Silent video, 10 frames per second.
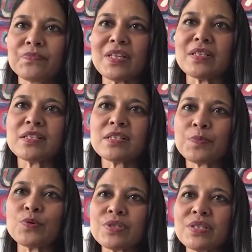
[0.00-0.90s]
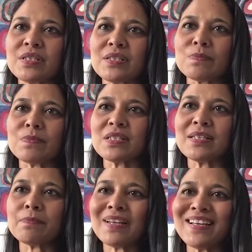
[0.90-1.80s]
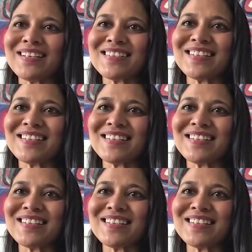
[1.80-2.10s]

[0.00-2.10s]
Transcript: and the support system that's in place